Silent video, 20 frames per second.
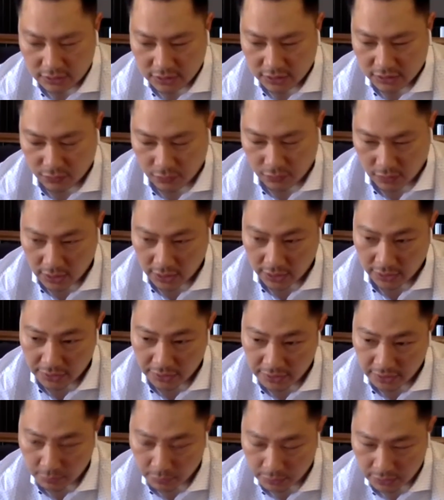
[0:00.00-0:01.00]
just for
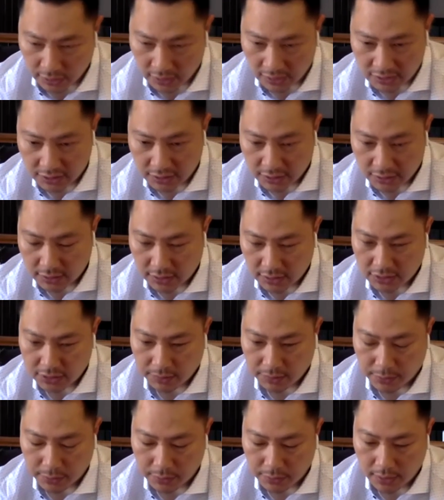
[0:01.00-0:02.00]
clarity, then we touched
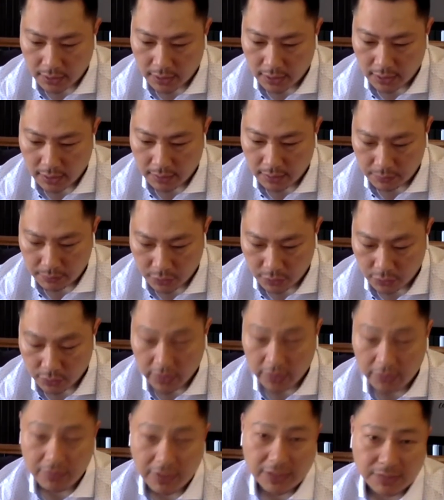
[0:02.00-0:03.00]
about
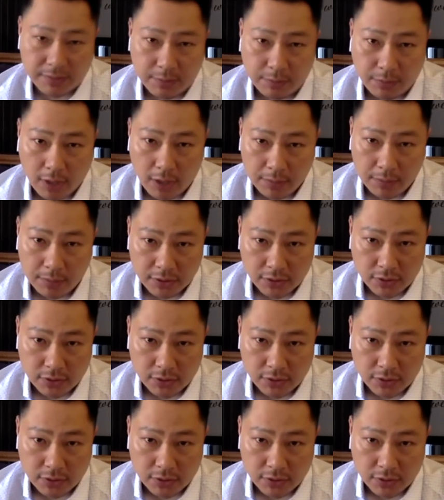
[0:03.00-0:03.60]
investment properties.